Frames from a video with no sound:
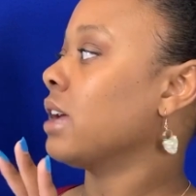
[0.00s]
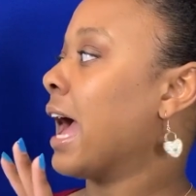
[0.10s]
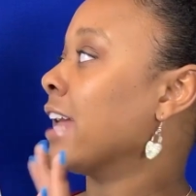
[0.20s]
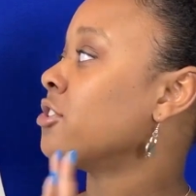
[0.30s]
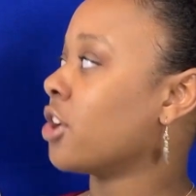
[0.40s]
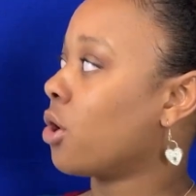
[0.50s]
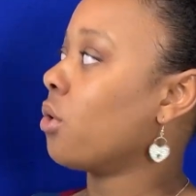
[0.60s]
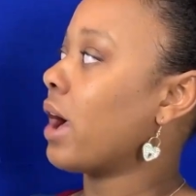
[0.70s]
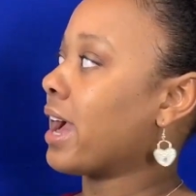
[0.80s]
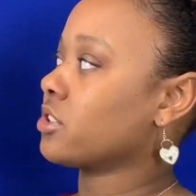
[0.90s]
I
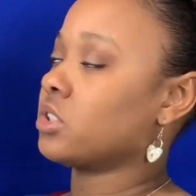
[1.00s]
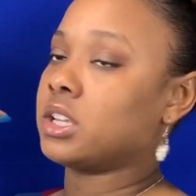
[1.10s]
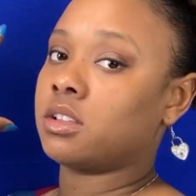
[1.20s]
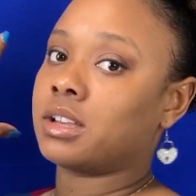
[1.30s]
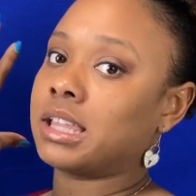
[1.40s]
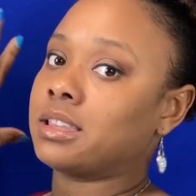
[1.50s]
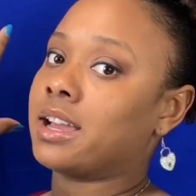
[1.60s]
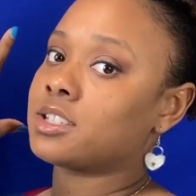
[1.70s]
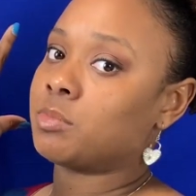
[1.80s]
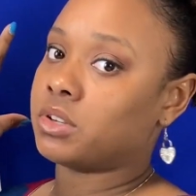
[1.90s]
don't actually look at the
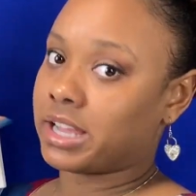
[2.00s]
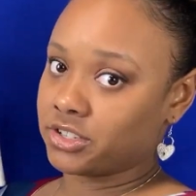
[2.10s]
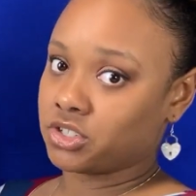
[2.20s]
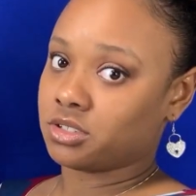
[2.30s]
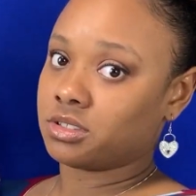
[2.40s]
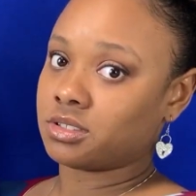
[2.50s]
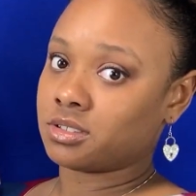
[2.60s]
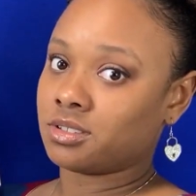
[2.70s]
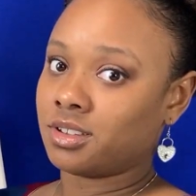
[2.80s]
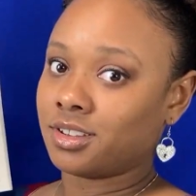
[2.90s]
explanations,
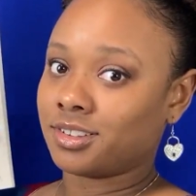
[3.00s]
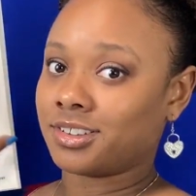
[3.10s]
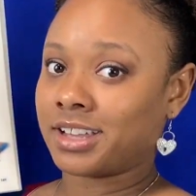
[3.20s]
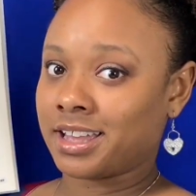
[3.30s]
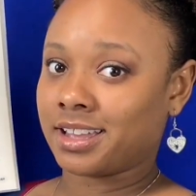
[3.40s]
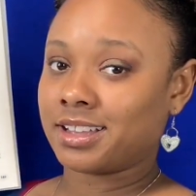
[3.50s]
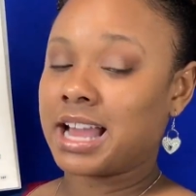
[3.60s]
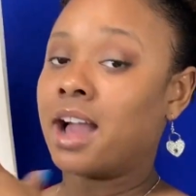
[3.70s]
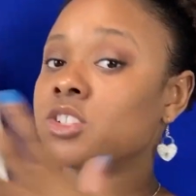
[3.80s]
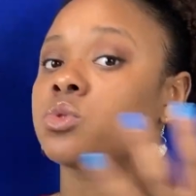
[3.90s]
okay?
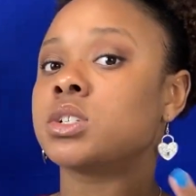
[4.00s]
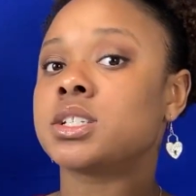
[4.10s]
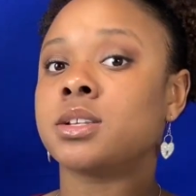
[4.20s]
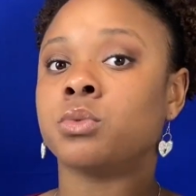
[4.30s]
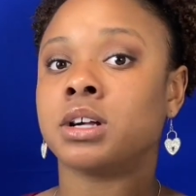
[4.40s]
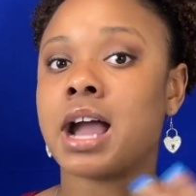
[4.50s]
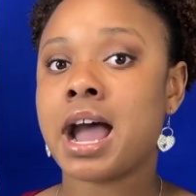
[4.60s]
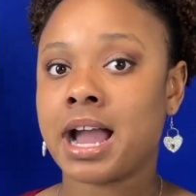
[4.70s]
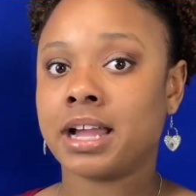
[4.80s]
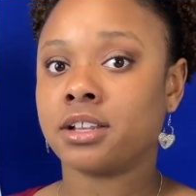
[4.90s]
I just want to see what
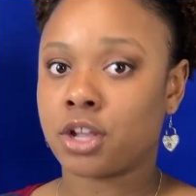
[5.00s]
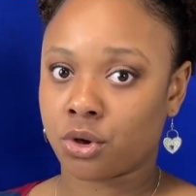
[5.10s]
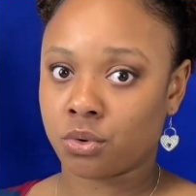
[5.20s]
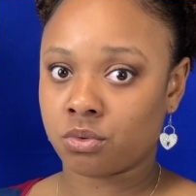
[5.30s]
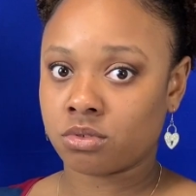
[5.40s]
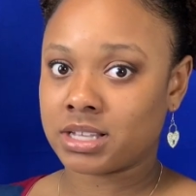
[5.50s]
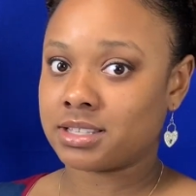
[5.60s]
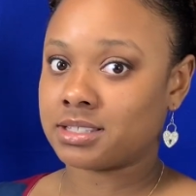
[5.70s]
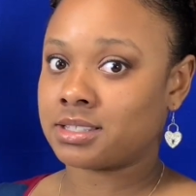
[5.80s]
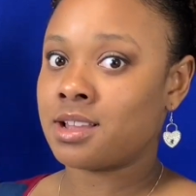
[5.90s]
I know,
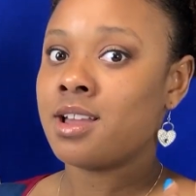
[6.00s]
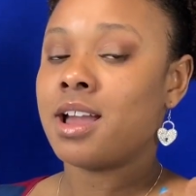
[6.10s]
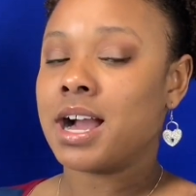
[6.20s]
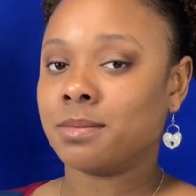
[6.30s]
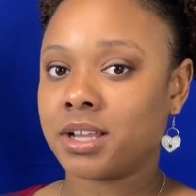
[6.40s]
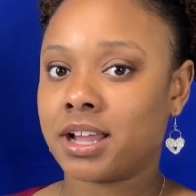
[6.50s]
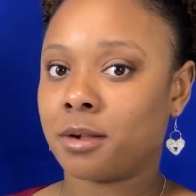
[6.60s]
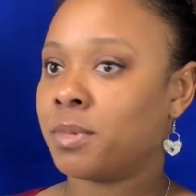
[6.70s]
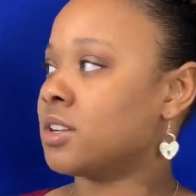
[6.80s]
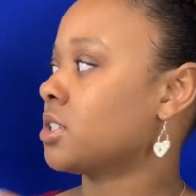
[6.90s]
because I'm the kind of
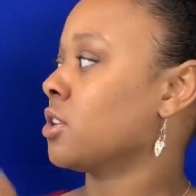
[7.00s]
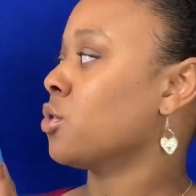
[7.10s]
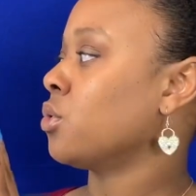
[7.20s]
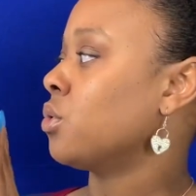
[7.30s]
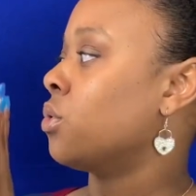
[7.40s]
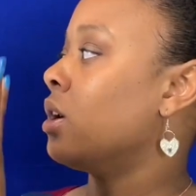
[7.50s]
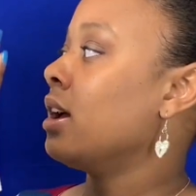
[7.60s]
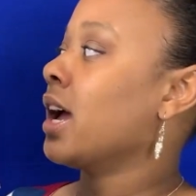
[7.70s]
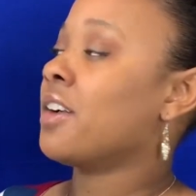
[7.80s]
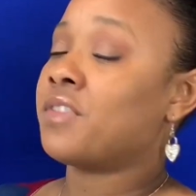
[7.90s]
person who,
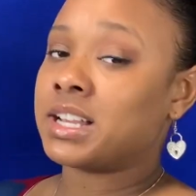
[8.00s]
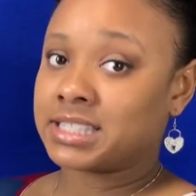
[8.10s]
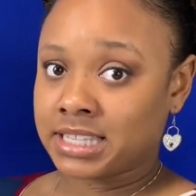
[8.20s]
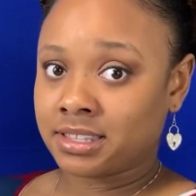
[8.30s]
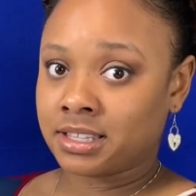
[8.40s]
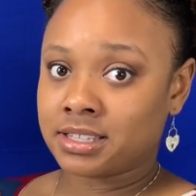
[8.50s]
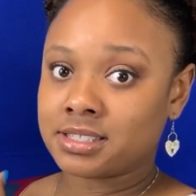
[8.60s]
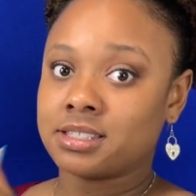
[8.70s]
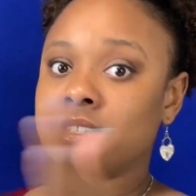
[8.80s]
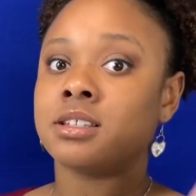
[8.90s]
if I see
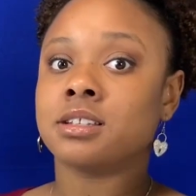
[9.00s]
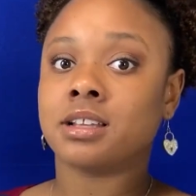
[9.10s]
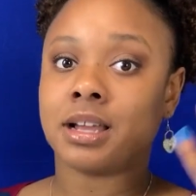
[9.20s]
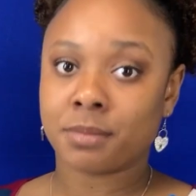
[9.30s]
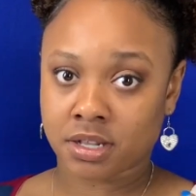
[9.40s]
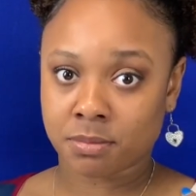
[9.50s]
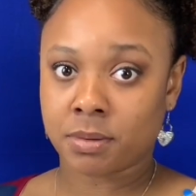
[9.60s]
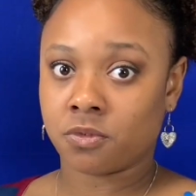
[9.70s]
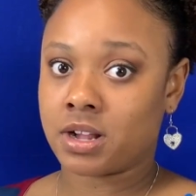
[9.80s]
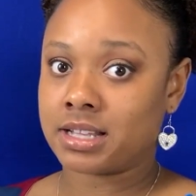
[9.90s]
this, I'm going to
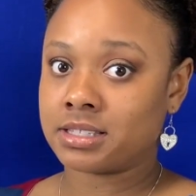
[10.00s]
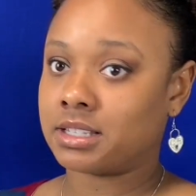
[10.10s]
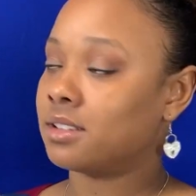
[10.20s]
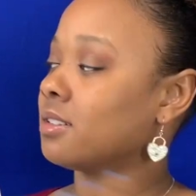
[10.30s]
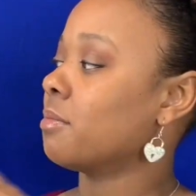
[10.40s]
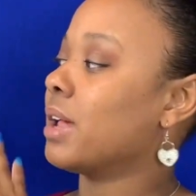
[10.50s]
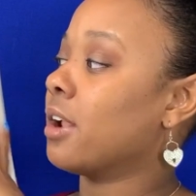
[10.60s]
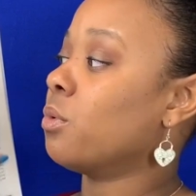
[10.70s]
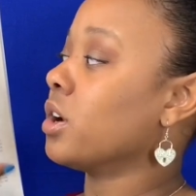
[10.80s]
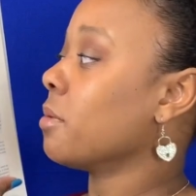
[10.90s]
memorize it. I
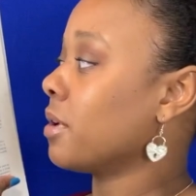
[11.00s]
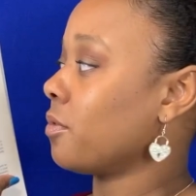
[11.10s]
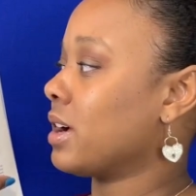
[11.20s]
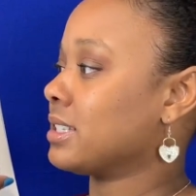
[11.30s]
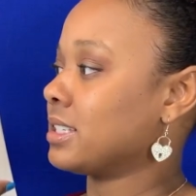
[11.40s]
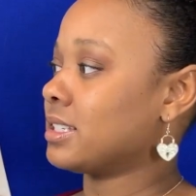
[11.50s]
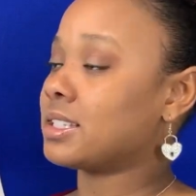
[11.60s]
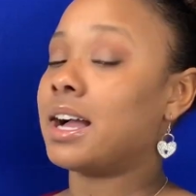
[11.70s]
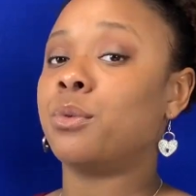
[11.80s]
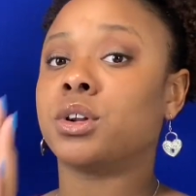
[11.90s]
don't want to memorize this.
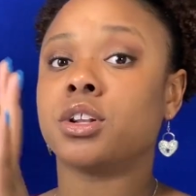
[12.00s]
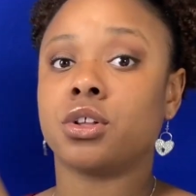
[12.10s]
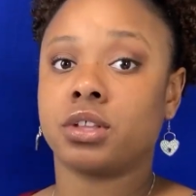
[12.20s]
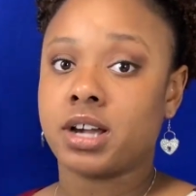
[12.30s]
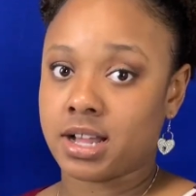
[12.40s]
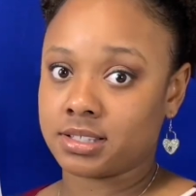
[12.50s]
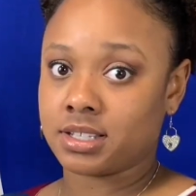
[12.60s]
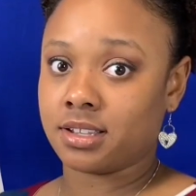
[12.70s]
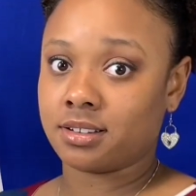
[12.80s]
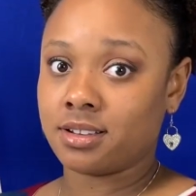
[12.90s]
I want to know the
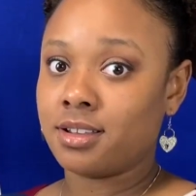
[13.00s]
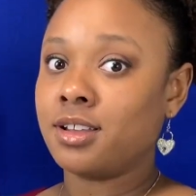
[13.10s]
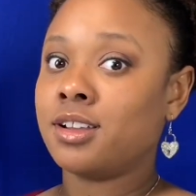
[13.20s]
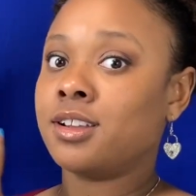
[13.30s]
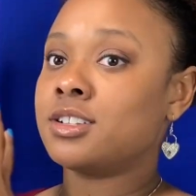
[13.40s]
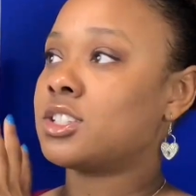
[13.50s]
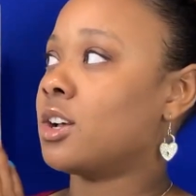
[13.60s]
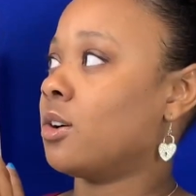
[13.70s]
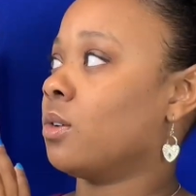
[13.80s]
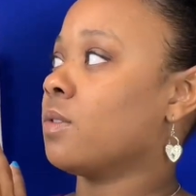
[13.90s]
content.
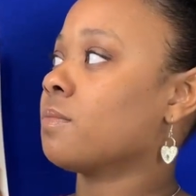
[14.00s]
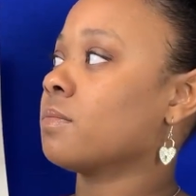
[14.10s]
So